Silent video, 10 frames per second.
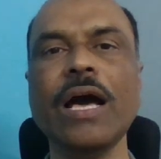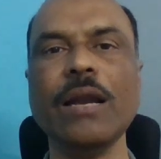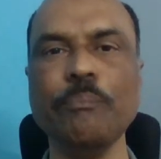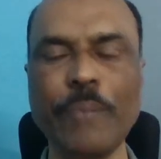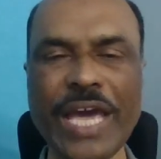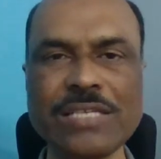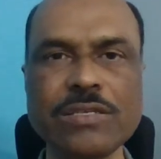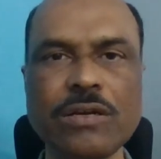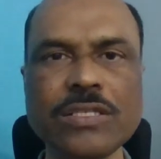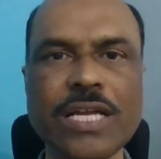And based
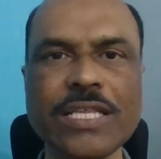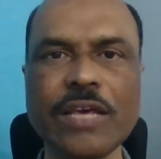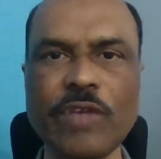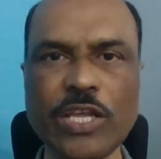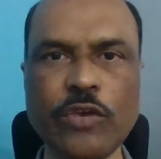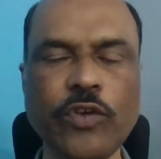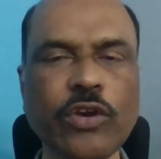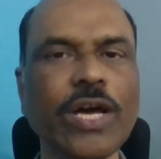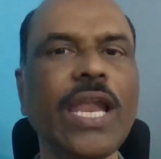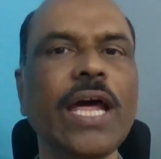on that, they will give
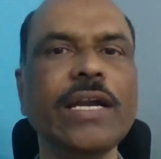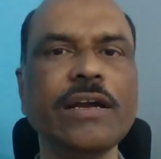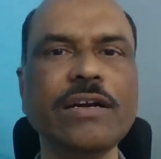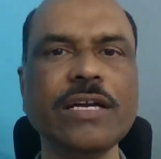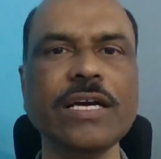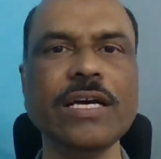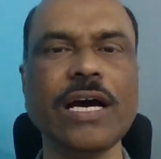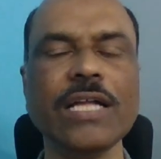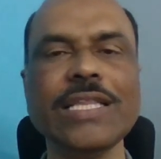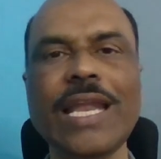you a letter
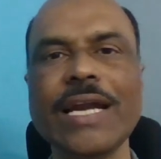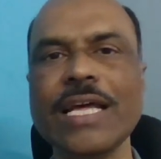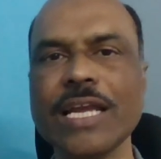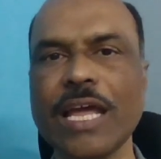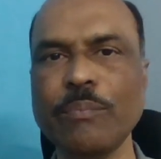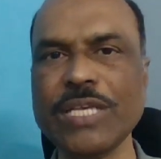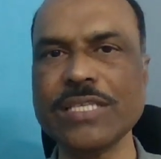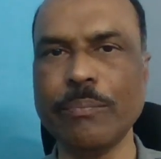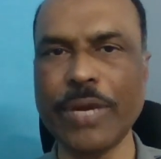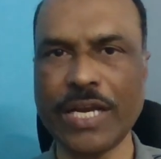and the letter can be
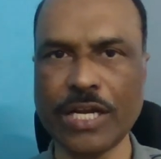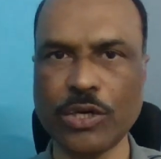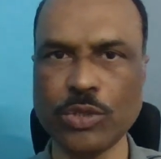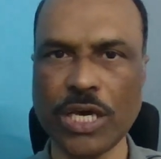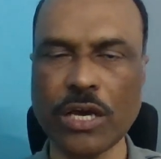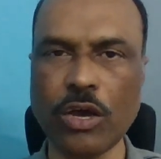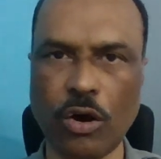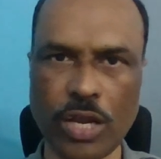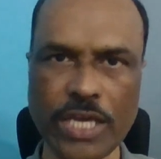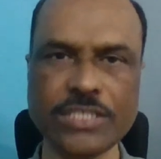submitted to the
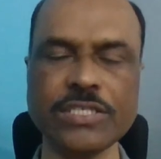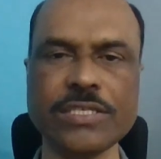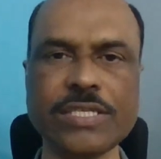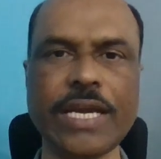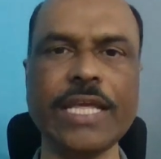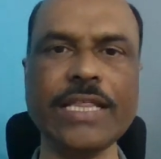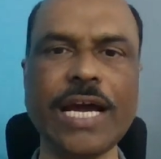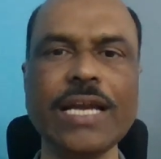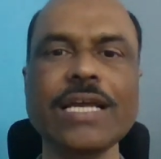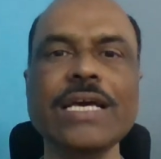college stating
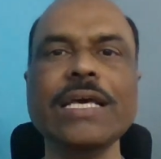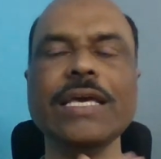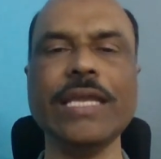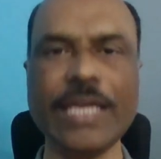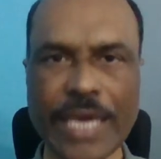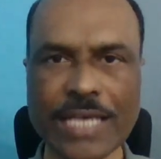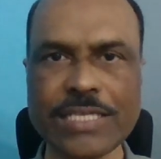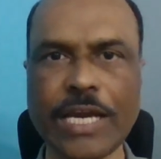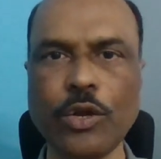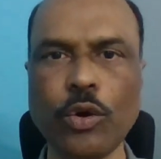that in case
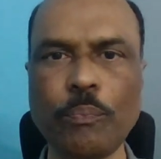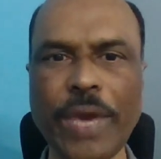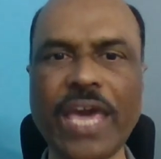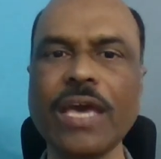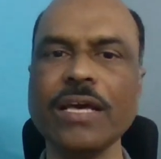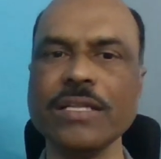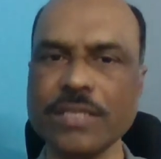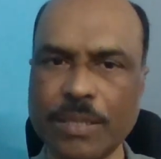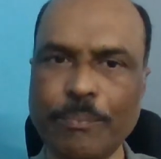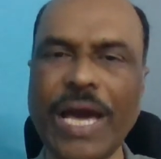I don't pay,
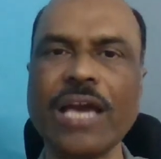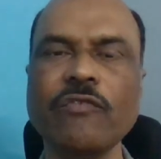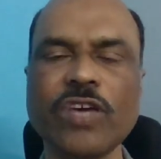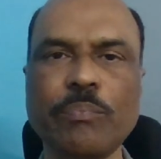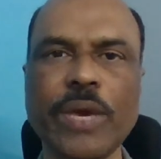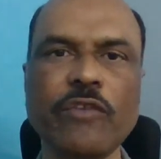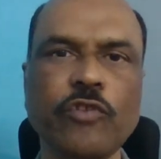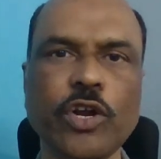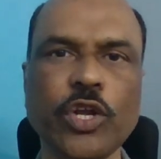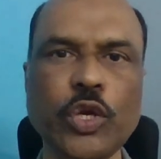the bank will pay
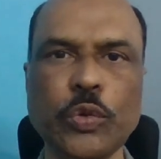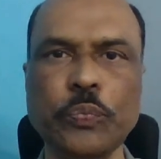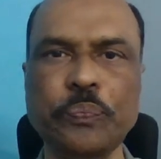for you.